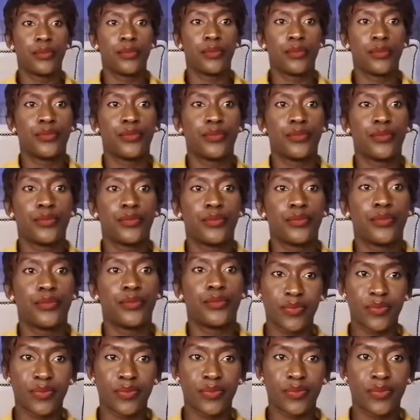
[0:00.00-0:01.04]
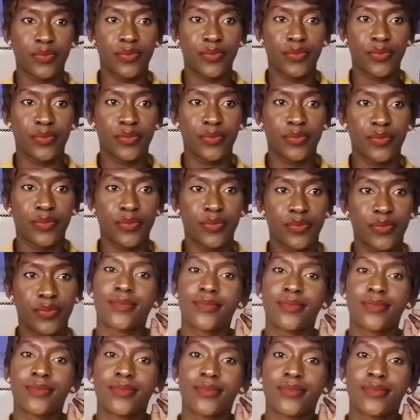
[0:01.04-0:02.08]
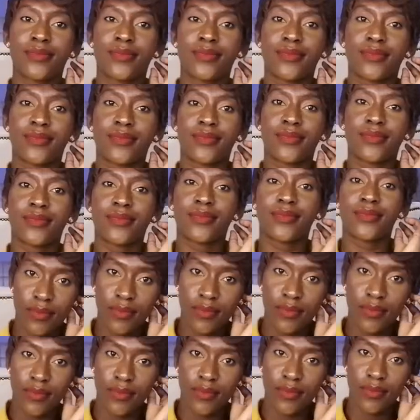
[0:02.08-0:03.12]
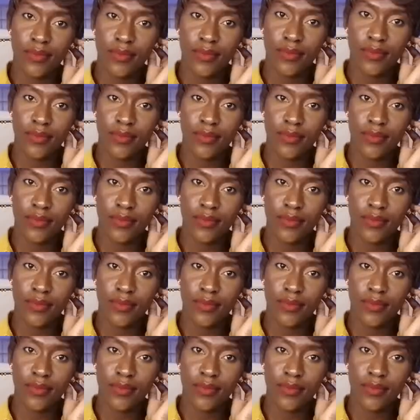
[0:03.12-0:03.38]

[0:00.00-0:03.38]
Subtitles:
[no speech]